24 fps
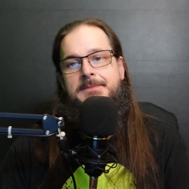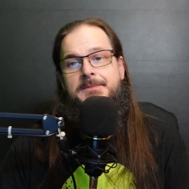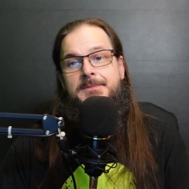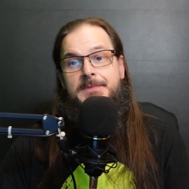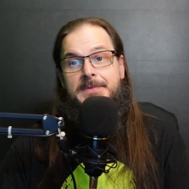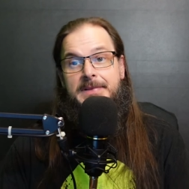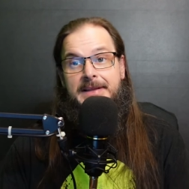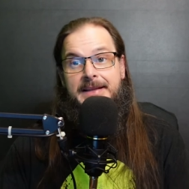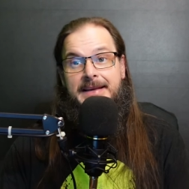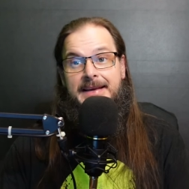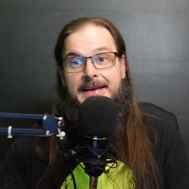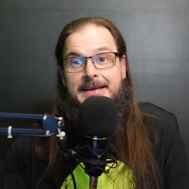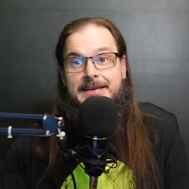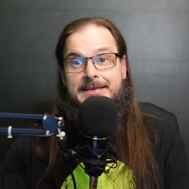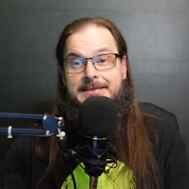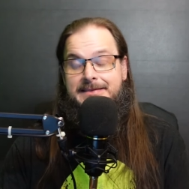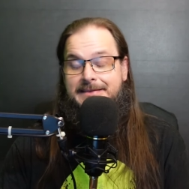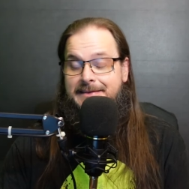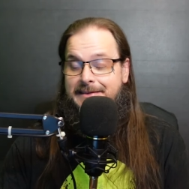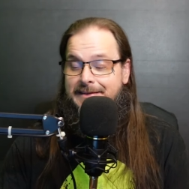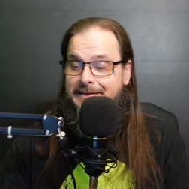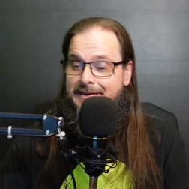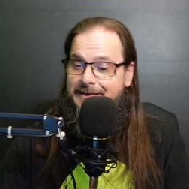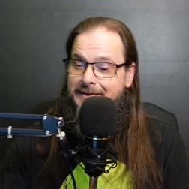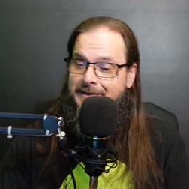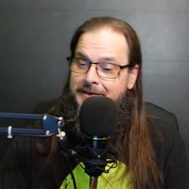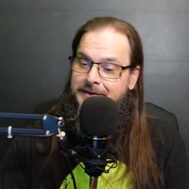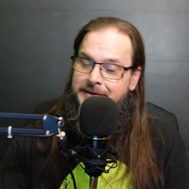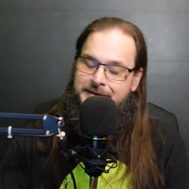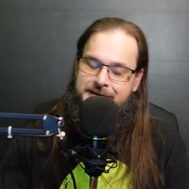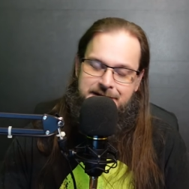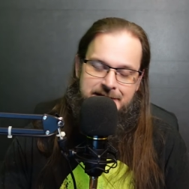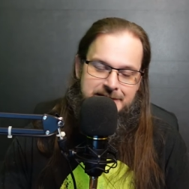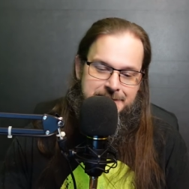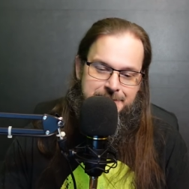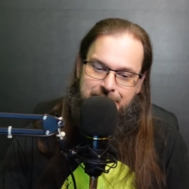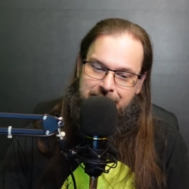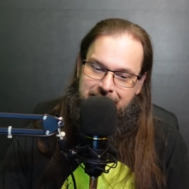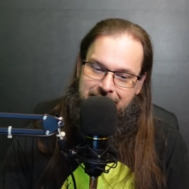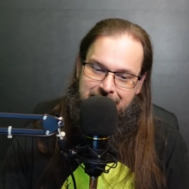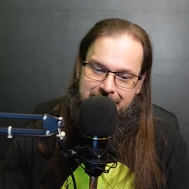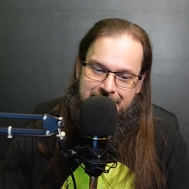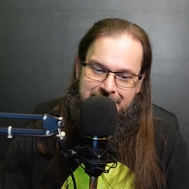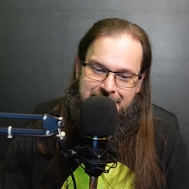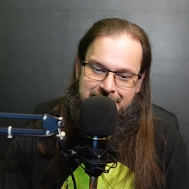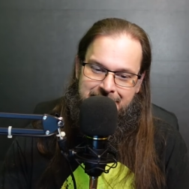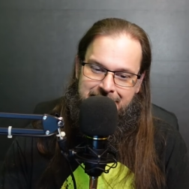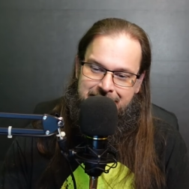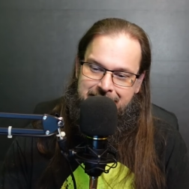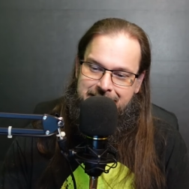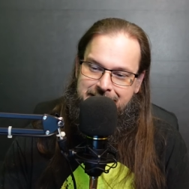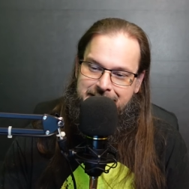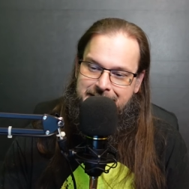Please. Just please.